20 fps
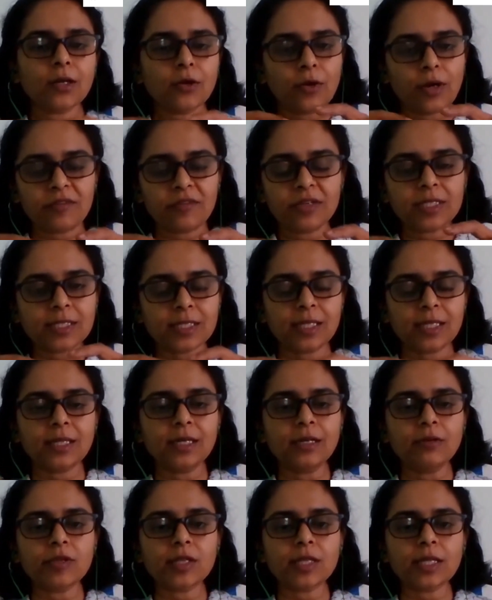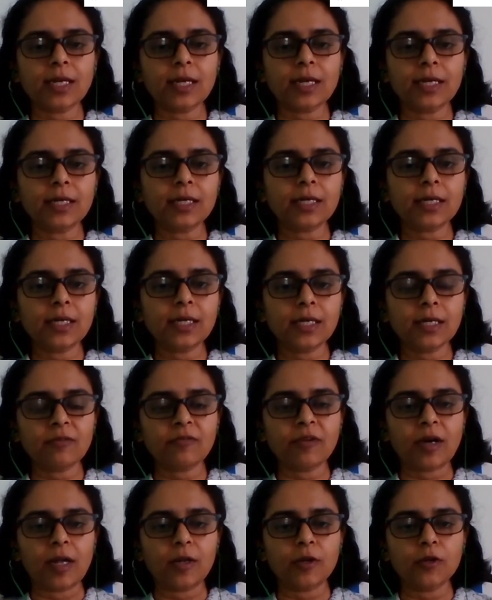Now, having said that, with the L&T
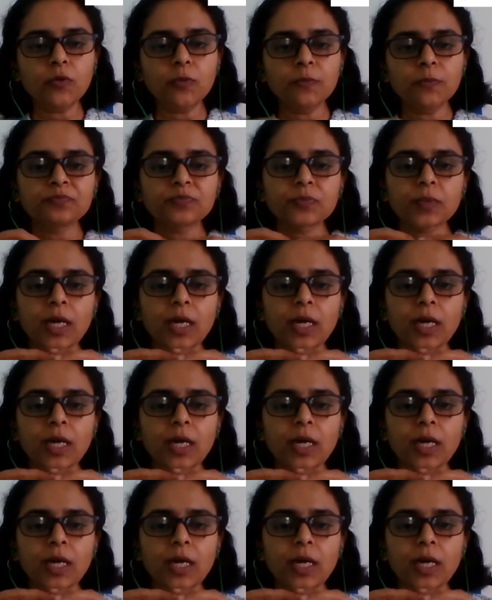India value,